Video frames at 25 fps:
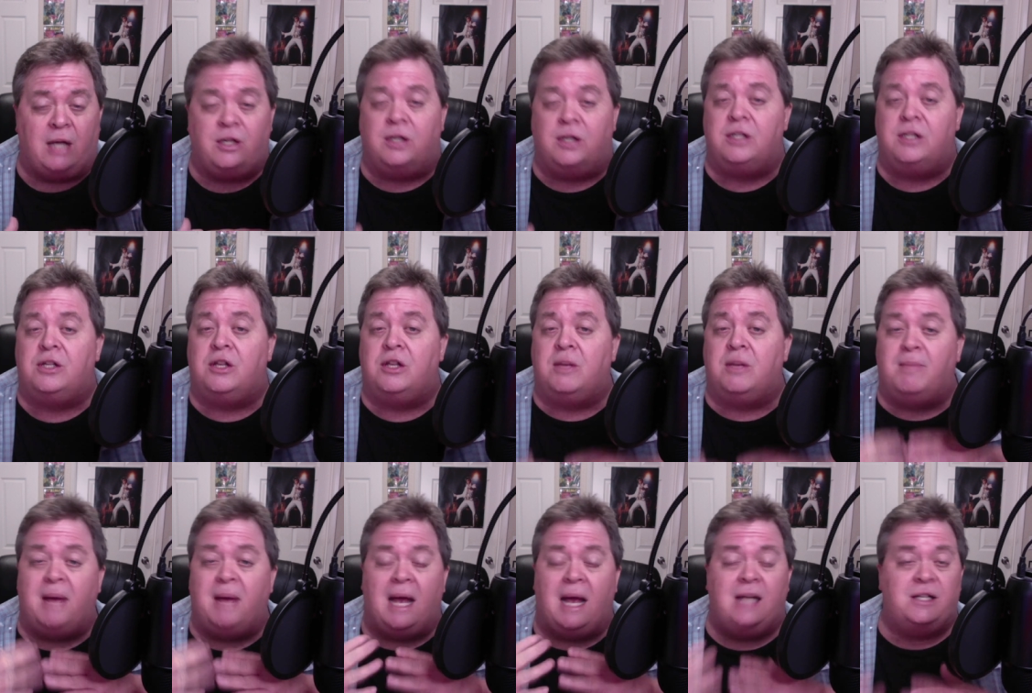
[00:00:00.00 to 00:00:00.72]
So the
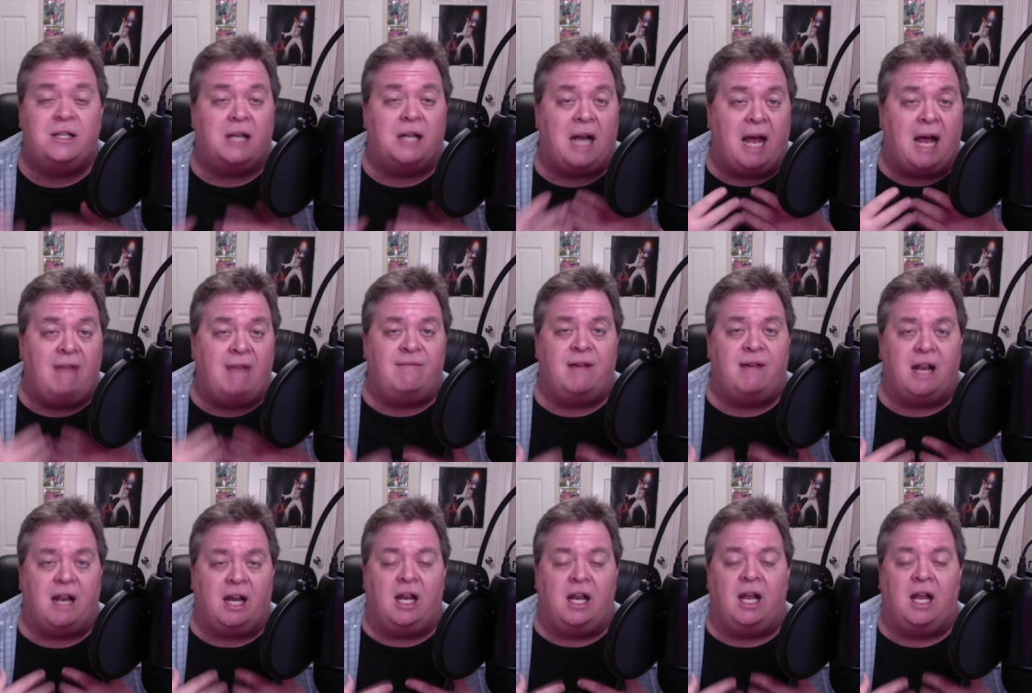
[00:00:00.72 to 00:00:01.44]
bands that I fell
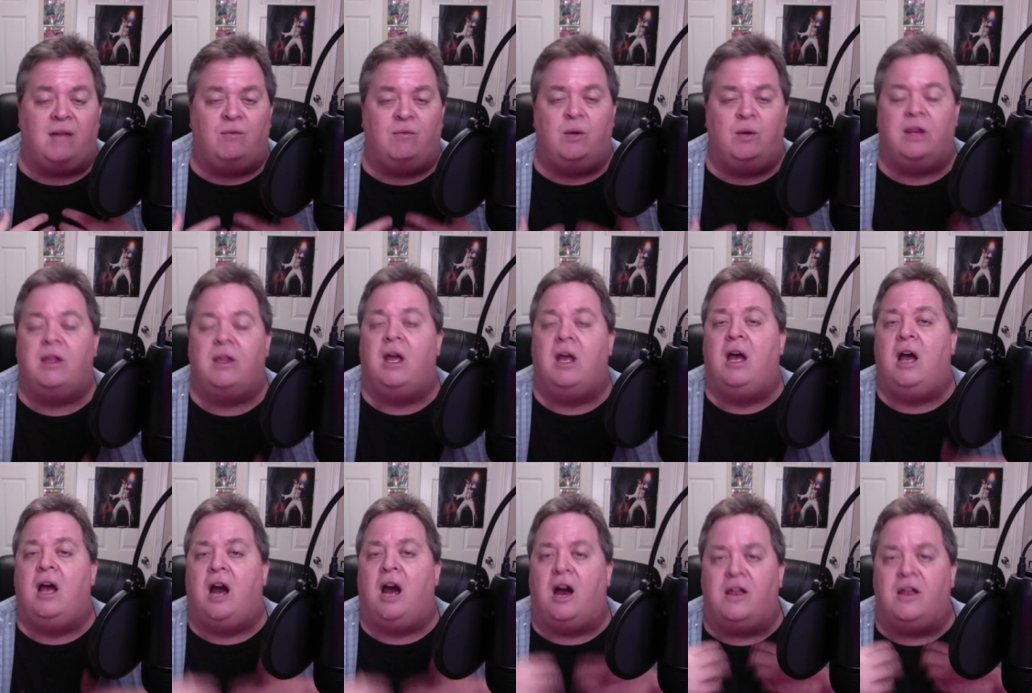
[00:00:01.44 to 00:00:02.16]
in love with
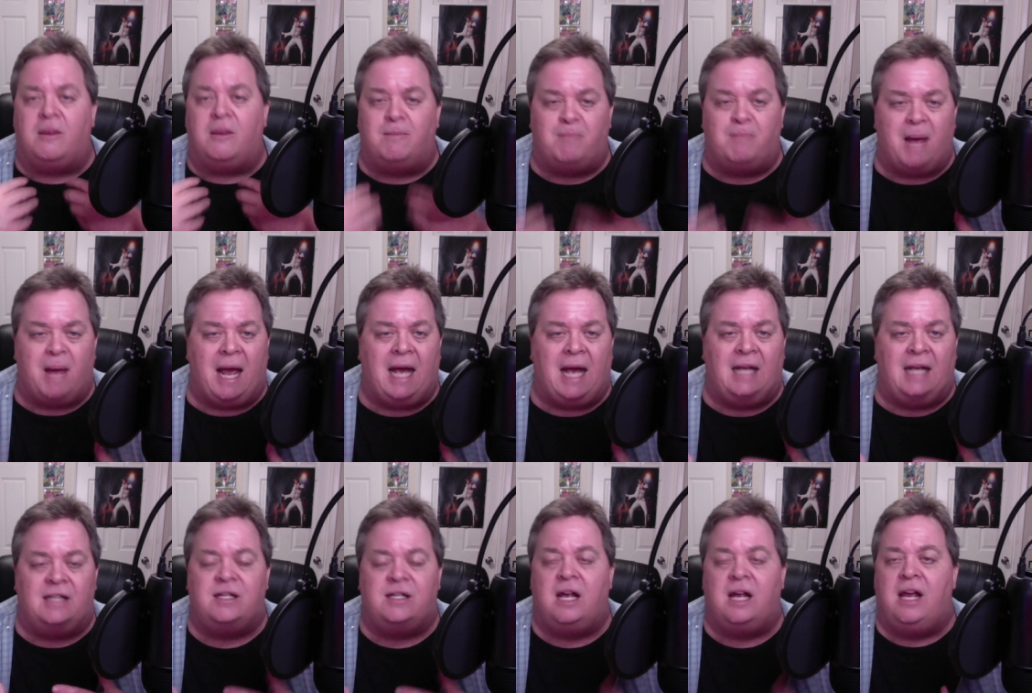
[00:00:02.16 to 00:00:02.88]
are the
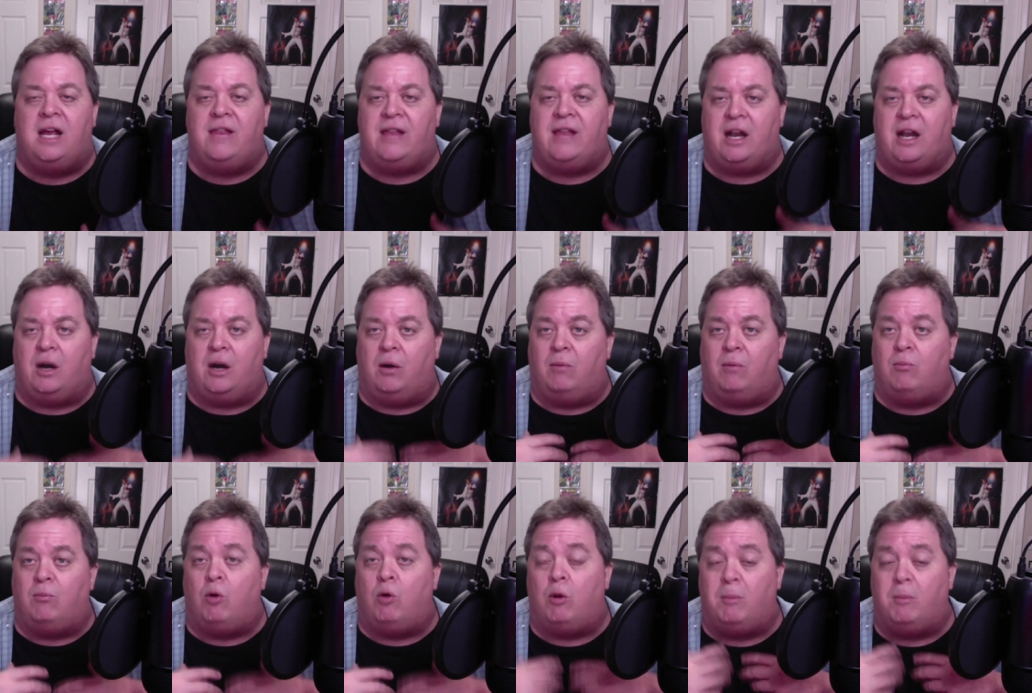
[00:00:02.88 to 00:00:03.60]
bands that are
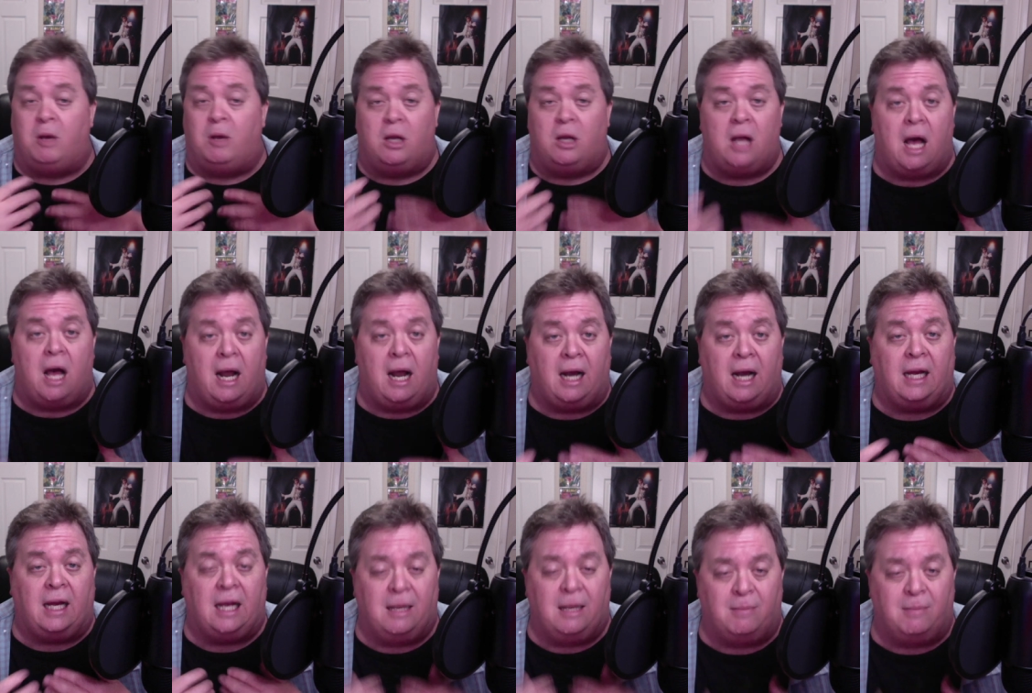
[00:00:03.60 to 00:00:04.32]
more melodic,
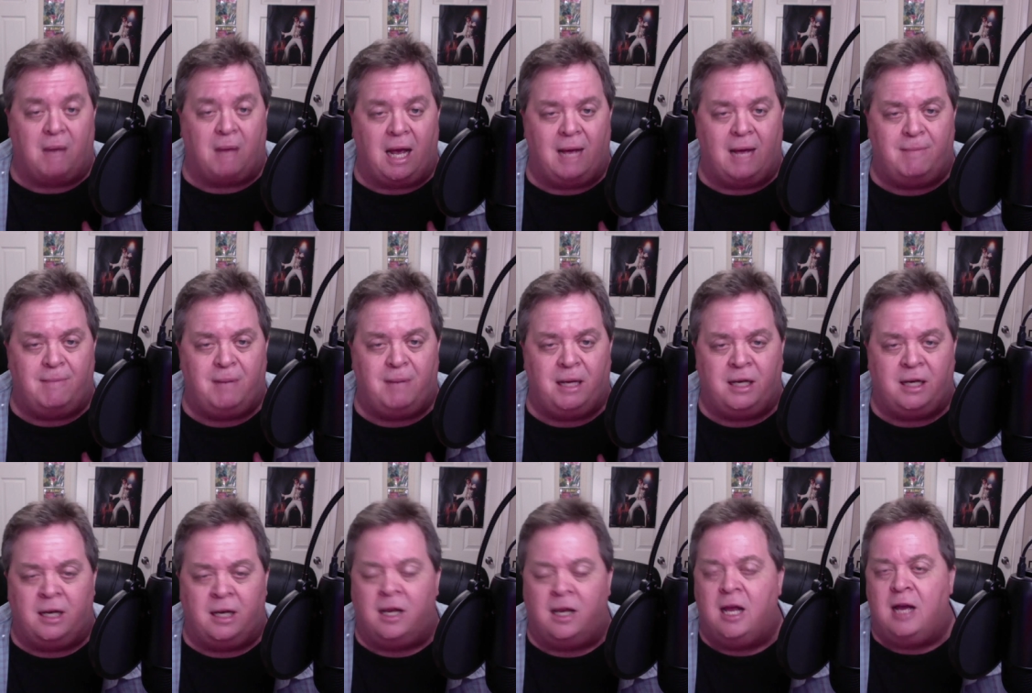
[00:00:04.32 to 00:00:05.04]
in my opinion,
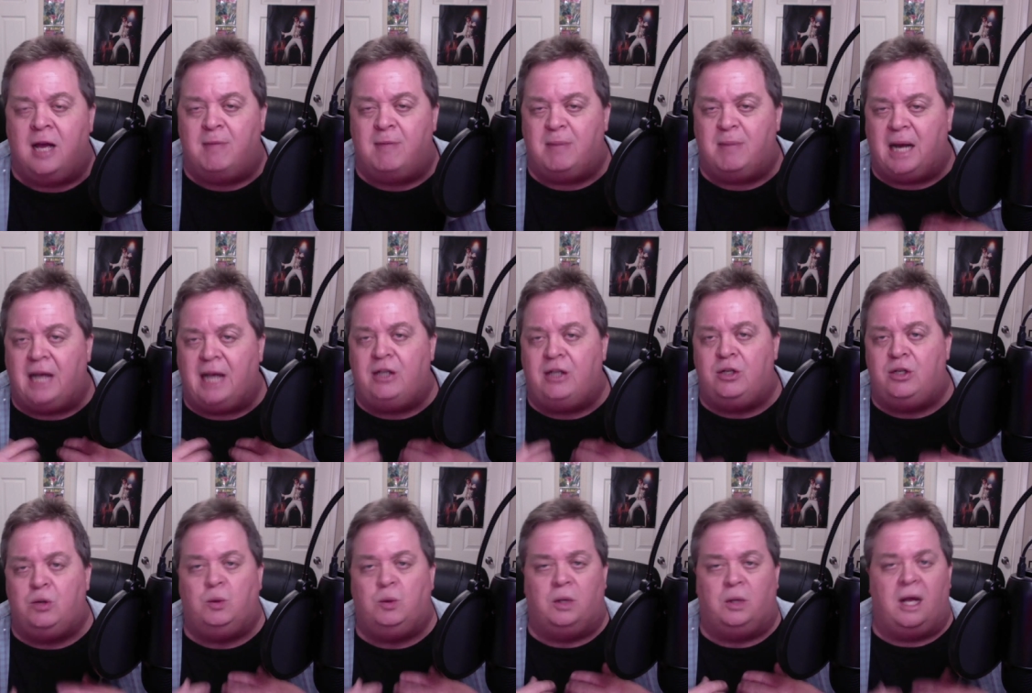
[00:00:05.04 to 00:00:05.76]
but I do
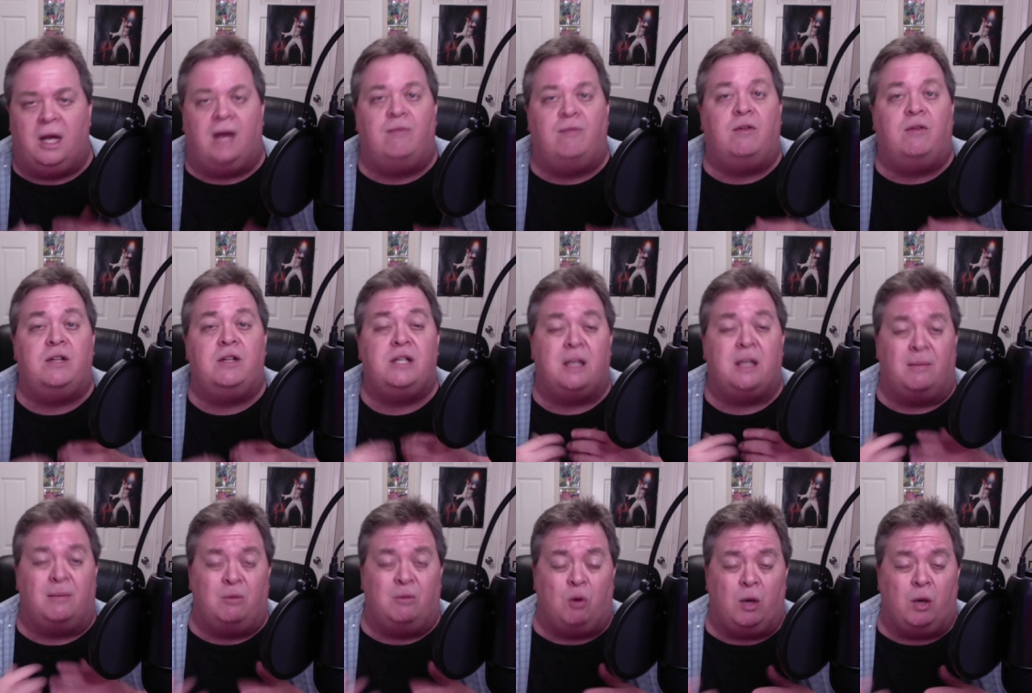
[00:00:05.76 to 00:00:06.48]
love some
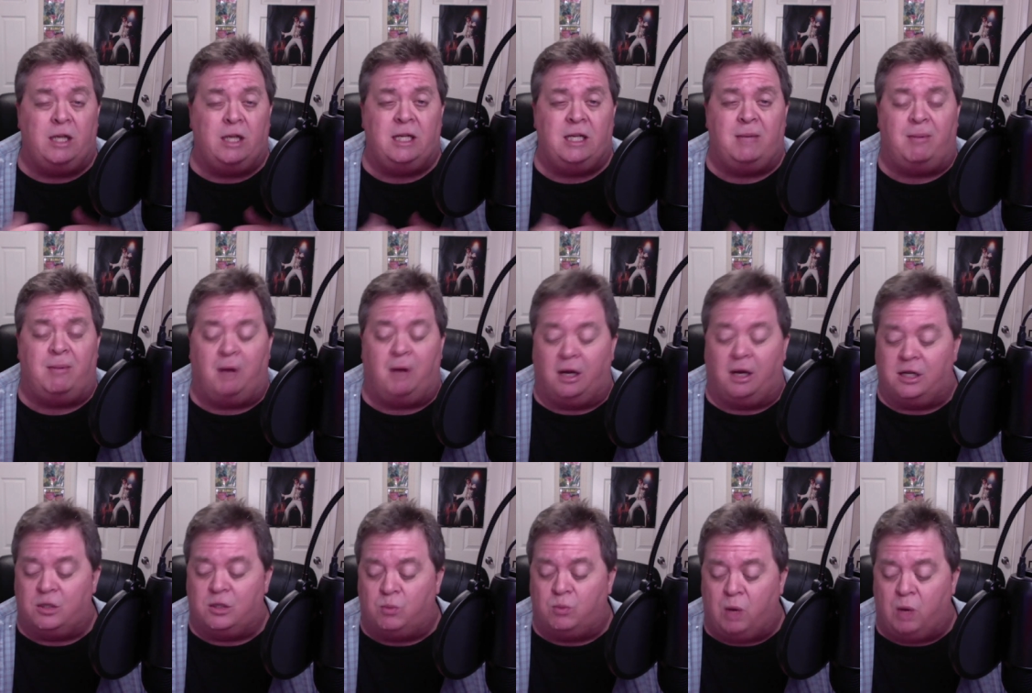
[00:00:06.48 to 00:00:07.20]
noisy punk as
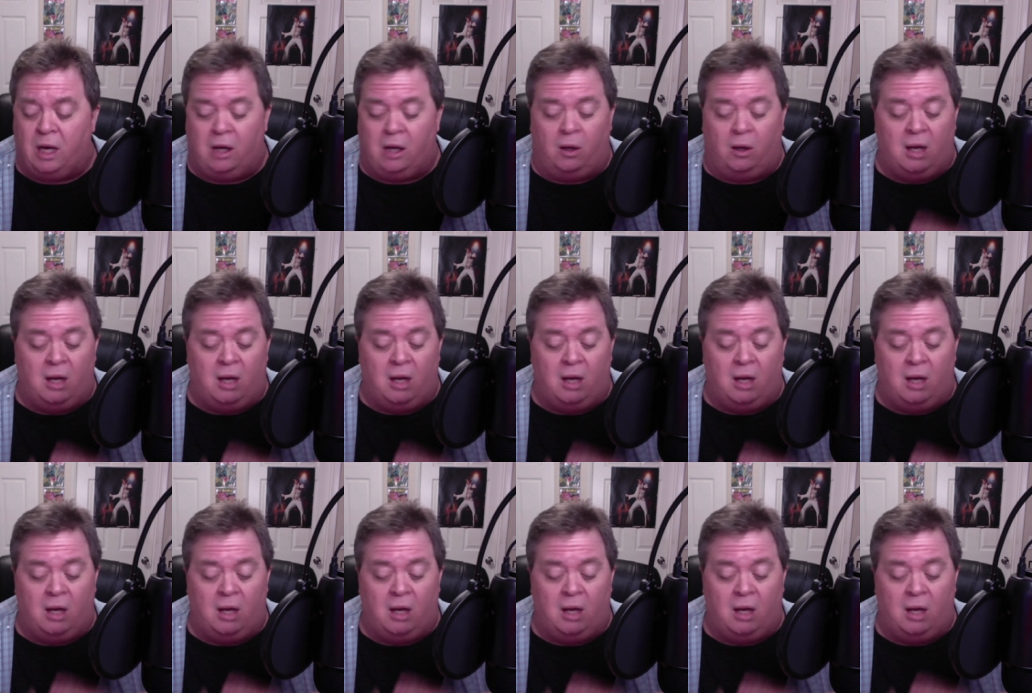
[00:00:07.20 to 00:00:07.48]
well.